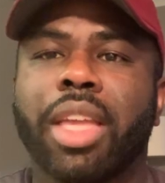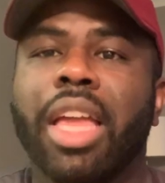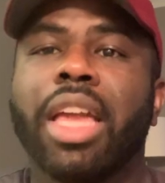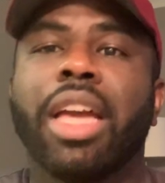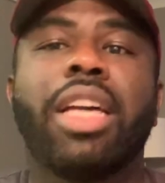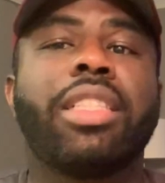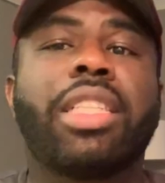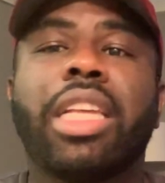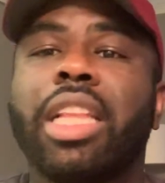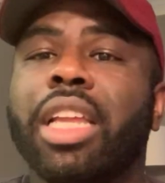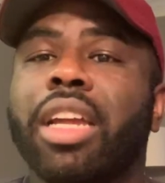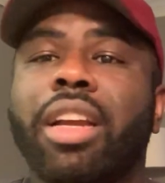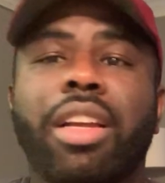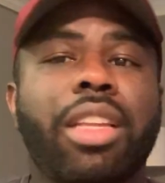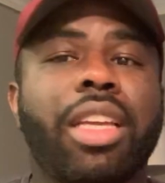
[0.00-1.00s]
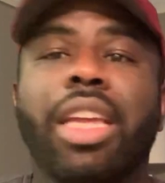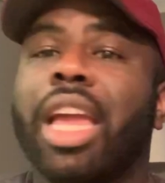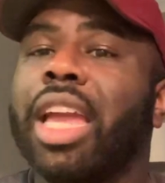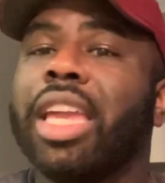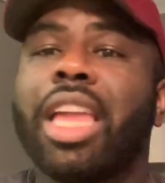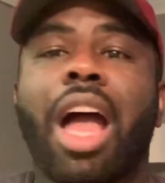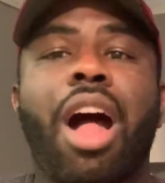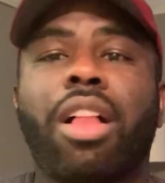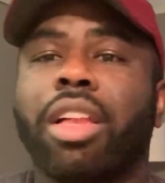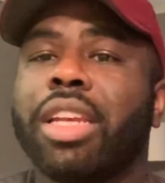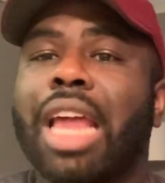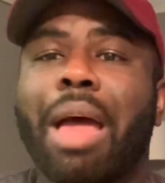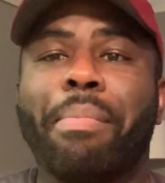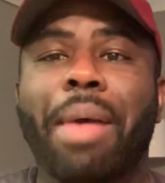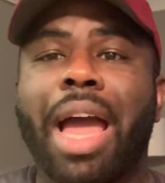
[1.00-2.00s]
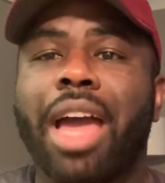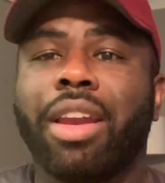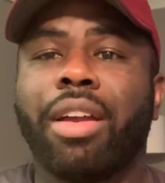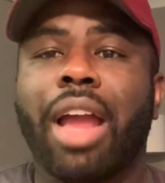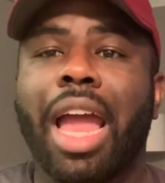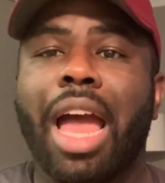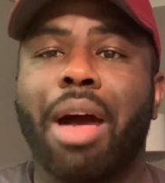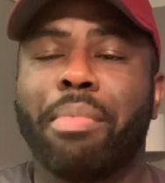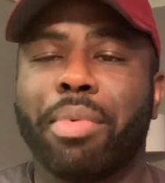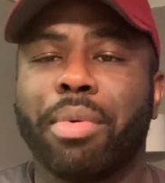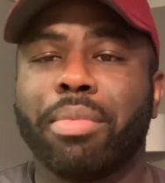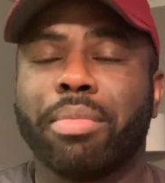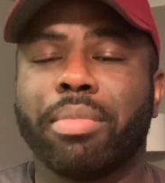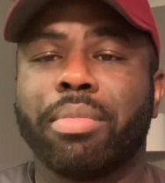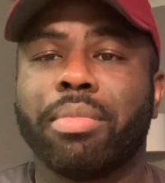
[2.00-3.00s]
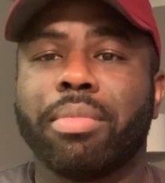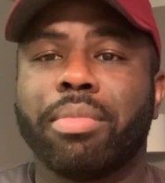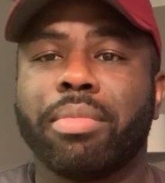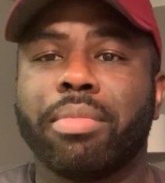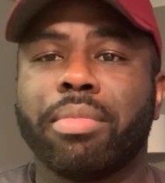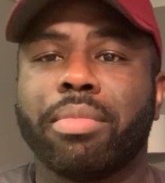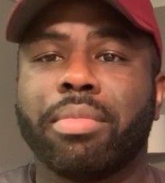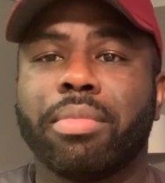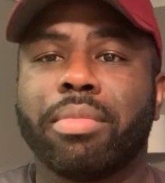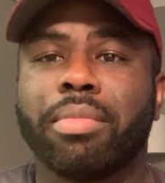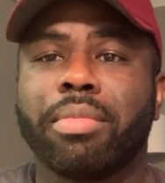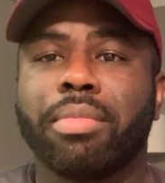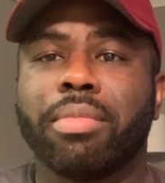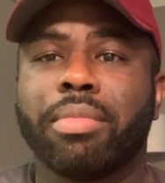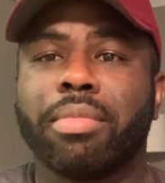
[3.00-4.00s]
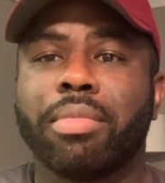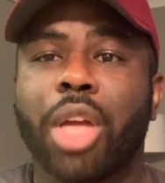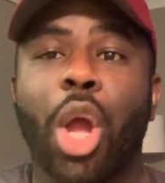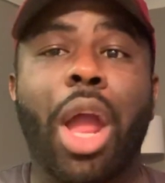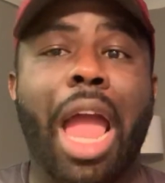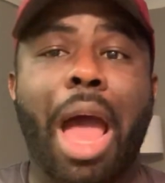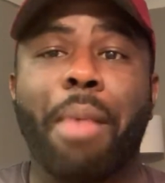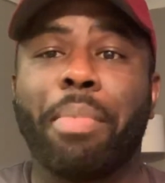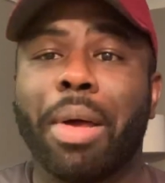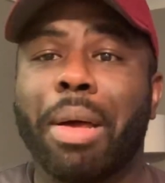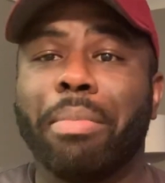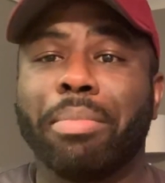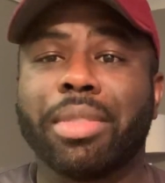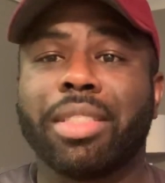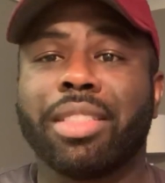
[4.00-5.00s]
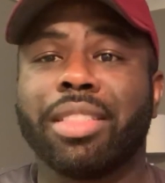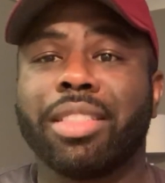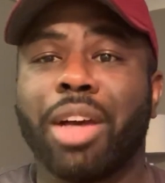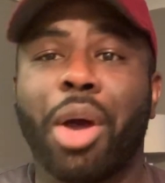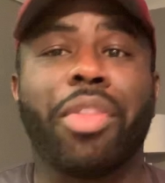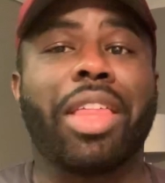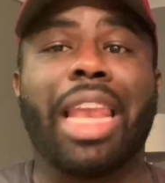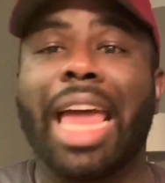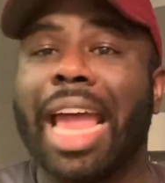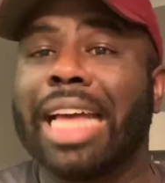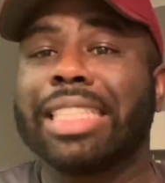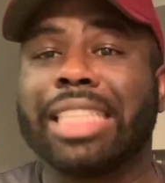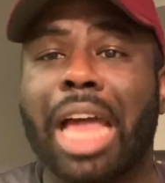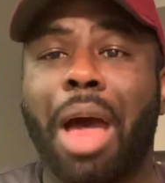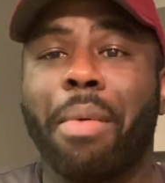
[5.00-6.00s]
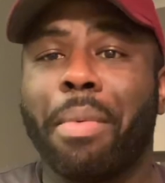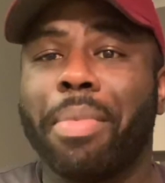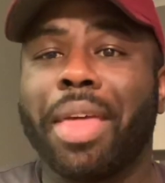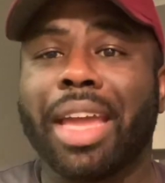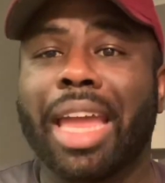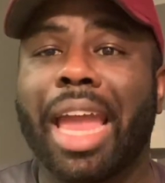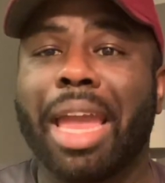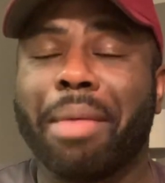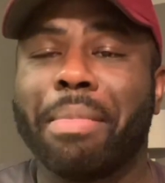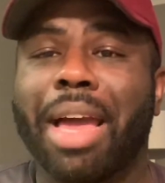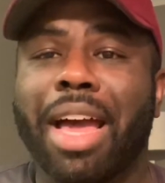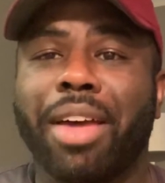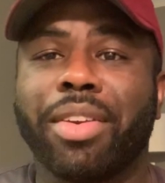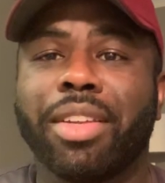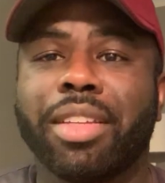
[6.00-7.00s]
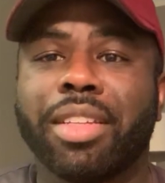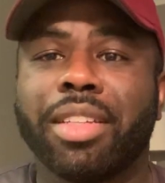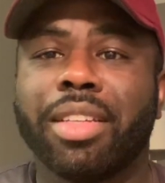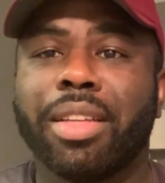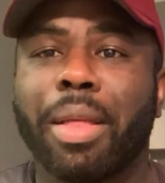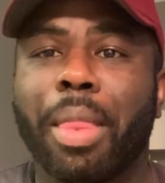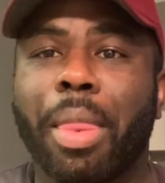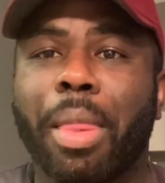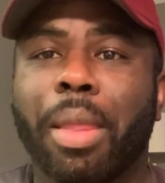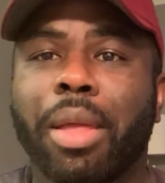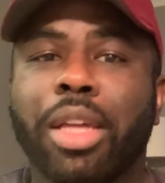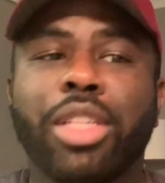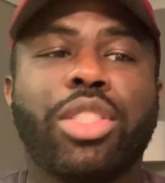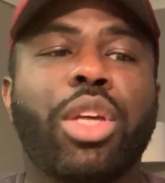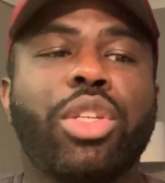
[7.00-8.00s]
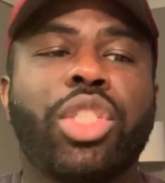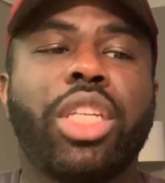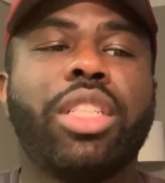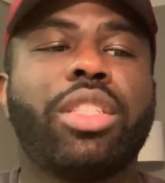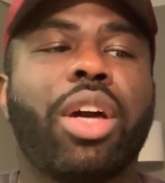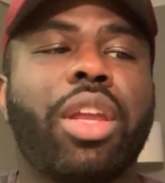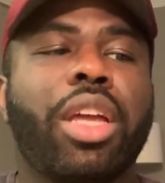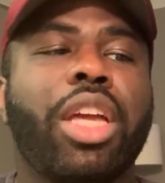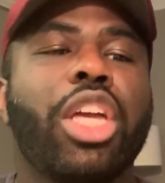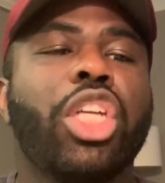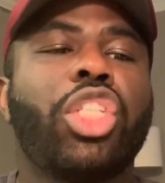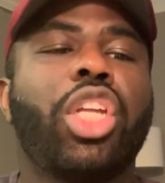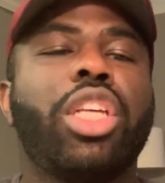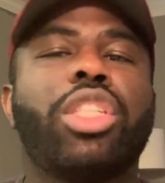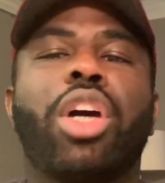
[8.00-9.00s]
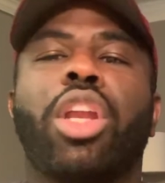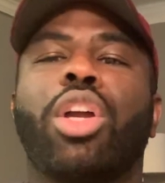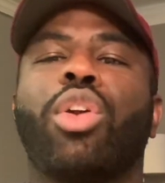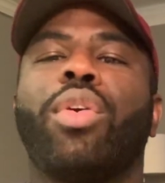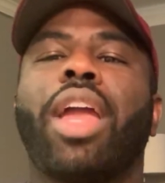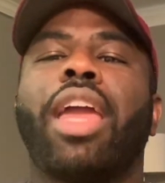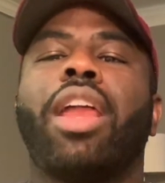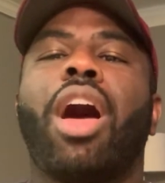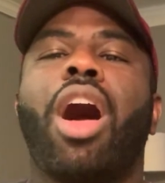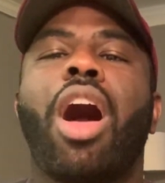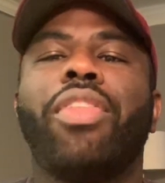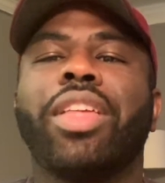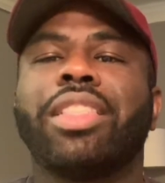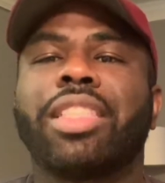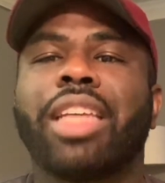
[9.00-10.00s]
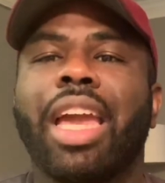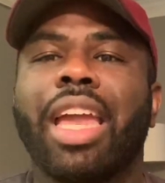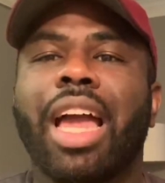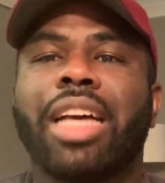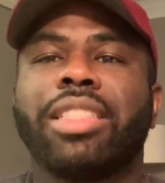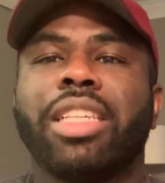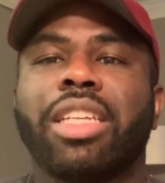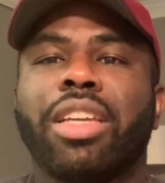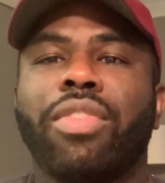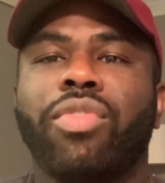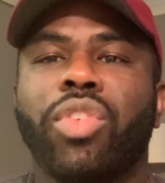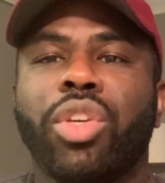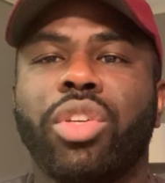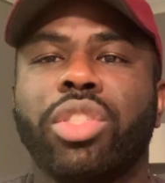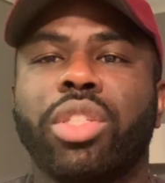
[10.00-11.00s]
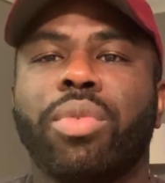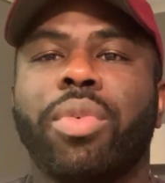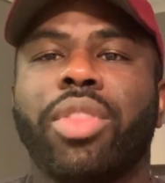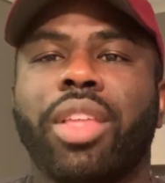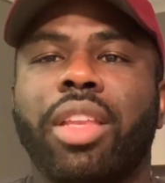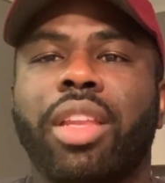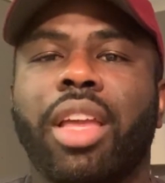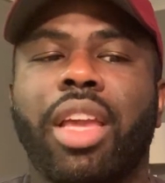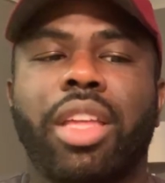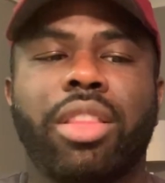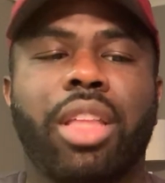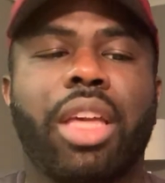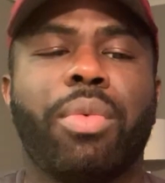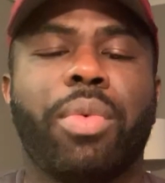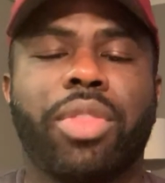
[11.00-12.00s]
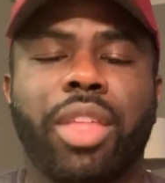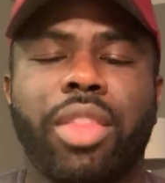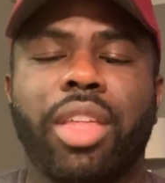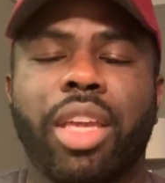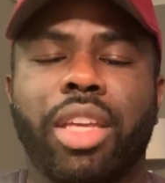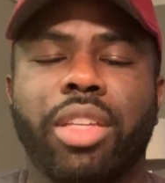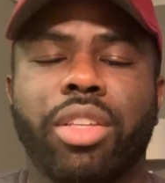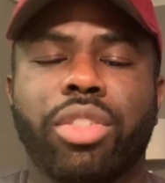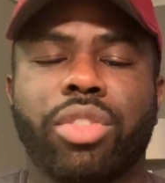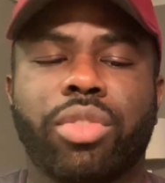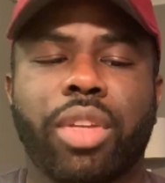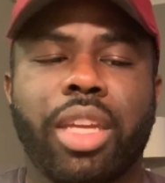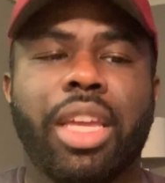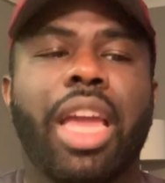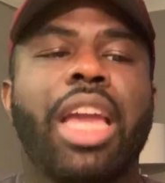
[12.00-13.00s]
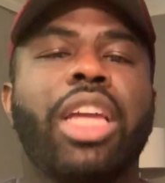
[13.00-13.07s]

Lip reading: Because clearly y'all are not buying her album. Her albums are the last album that came out. So she's gonna create all this chaos and confusion within the industry,